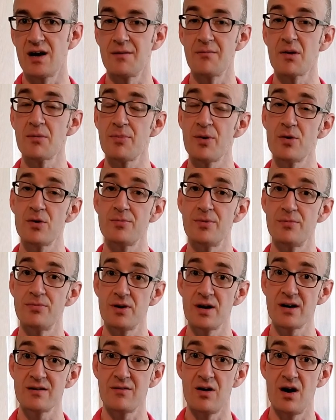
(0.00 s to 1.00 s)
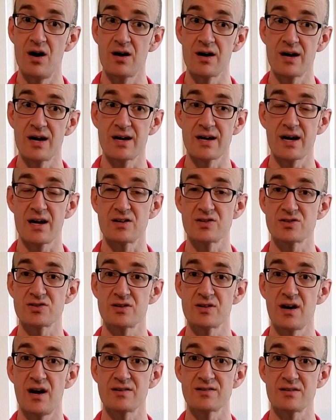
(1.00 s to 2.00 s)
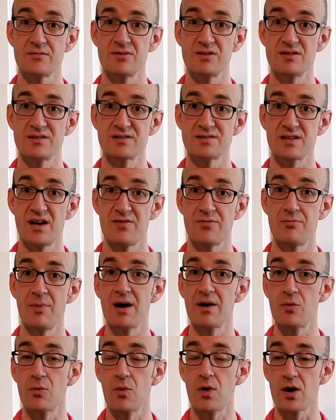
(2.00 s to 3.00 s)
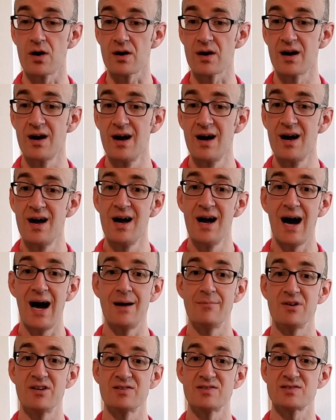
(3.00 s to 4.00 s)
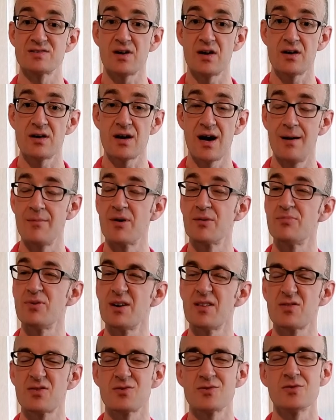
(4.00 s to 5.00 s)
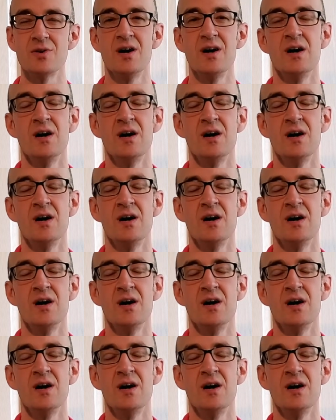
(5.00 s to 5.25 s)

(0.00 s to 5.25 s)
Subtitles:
I'm going to pull up a play along and kind of show you how some of this stuff might work. I'm going to play through